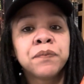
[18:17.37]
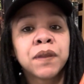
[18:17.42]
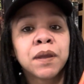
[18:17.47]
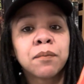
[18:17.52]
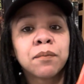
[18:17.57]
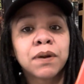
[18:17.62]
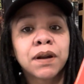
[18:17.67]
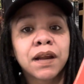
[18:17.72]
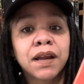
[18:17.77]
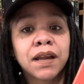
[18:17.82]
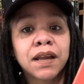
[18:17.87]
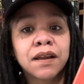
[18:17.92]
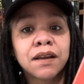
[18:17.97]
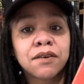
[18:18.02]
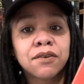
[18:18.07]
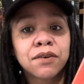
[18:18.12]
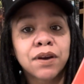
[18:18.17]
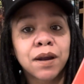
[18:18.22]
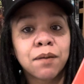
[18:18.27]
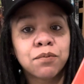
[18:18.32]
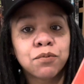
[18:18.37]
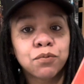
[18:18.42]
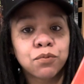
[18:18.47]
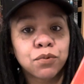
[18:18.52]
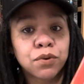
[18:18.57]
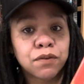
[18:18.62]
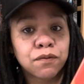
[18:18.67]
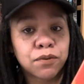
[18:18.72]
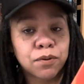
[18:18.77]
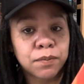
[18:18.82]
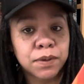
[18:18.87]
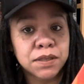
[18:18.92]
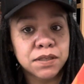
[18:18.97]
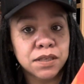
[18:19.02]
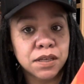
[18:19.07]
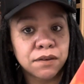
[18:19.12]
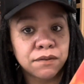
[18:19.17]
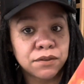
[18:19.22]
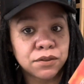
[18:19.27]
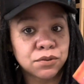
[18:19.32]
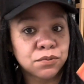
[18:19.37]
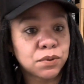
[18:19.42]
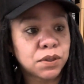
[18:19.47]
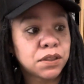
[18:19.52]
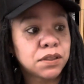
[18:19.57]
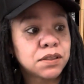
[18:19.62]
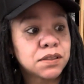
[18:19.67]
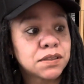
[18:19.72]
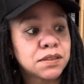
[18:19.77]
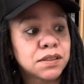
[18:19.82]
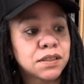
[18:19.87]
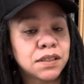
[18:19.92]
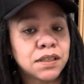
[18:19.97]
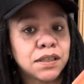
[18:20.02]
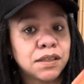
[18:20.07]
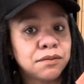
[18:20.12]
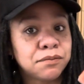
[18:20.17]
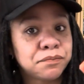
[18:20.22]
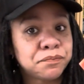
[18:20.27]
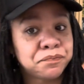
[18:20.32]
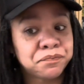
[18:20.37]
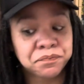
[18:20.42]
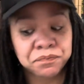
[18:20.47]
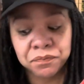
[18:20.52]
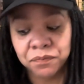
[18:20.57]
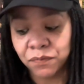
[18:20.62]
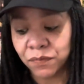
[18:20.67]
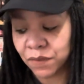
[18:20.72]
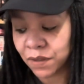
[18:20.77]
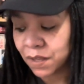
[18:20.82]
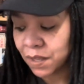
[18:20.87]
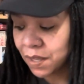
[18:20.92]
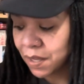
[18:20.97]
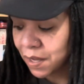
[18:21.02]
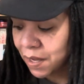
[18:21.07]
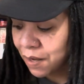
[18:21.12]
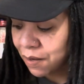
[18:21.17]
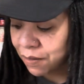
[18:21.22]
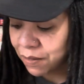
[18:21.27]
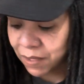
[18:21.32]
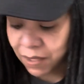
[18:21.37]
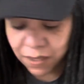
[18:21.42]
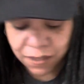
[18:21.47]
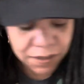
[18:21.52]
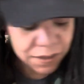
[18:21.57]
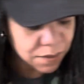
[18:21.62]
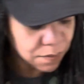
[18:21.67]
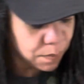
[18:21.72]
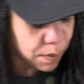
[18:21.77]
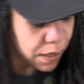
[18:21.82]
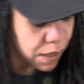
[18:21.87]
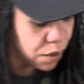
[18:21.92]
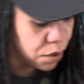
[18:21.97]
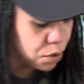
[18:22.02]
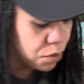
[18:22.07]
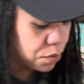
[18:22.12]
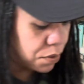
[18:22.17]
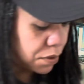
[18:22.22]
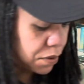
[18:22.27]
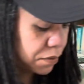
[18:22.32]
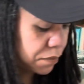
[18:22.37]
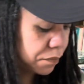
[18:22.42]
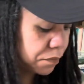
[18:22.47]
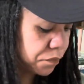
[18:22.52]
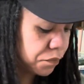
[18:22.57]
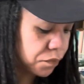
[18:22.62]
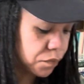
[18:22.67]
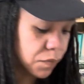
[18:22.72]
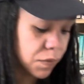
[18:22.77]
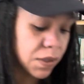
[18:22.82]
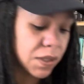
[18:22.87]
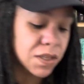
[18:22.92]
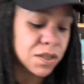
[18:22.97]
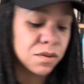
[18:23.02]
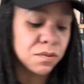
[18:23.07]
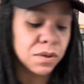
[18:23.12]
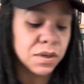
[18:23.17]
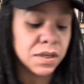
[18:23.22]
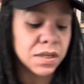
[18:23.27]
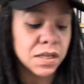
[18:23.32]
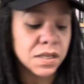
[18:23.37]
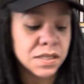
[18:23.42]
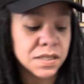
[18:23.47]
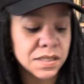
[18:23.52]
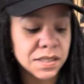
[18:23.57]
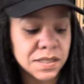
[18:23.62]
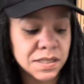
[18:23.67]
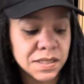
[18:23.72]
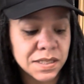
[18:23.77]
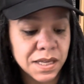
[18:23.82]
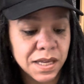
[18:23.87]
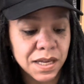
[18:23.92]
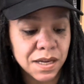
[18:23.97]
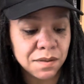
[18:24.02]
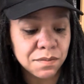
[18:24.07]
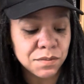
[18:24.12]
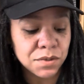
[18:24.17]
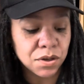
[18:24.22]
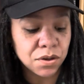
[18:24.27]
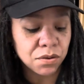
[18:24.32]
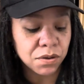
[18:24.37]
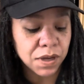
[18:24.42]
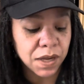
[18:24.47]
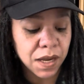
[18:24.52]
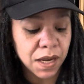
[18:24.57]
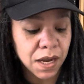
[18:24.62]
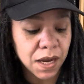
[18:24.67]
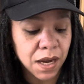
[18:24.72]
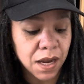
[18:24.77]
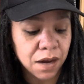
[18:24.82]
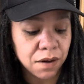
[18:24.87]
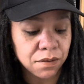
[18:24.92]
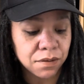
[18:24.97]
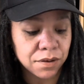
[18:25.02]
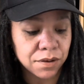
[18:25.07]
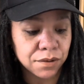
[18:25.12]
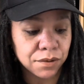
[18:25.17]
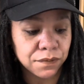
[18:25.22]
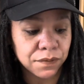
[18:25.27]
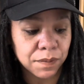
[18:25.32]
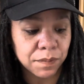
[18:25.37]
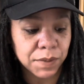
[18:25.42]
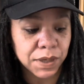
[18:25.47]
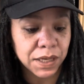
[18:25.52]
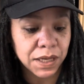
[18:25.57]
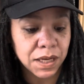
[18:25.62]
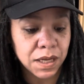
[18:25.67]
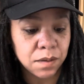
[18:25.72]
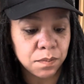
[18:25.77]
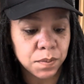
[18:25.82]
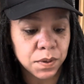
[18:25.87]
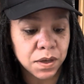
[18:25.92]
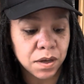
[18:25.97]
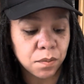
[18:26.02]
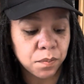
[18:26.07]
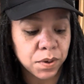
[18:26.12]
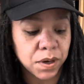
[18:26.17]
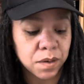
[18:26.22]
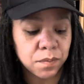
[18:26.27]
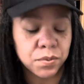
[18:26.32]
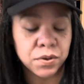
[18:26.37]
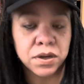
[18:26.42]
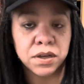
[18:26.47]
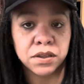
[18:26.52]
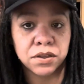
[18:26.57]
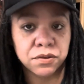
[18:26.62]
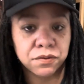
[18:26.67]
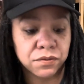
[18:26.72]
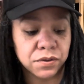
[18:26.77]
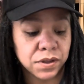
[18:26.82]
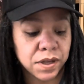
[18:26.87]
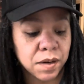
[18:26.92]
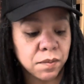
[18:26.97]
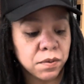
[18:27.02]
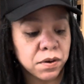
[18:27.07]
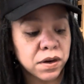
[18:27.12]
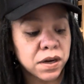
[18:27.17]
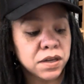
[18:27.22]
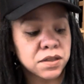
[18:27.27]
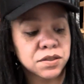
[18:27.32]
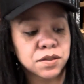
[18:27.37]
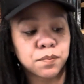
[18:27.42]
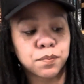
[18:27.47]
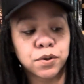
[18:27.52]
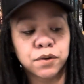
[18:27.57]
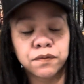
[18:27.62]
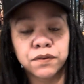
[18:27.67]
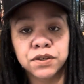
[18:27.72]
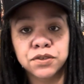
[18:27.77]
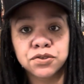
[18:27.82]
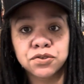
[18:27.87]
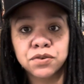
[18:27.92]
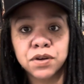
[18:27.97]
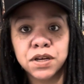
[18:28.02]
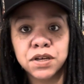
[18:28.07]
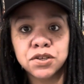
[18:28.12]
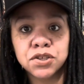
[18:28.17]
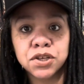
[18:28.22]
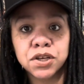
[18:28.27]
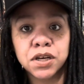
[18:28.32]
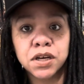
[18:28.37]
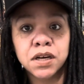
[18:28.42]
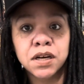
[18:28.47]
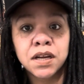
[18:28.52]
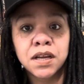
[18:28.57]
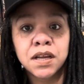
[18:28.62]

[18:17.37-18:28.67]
but I grabbed one for myself as well to see what that is about. This one seemed okay. I don't know if I'm gonna keep it. I'll probably put it in a little free library. It's The Perfect Stranger.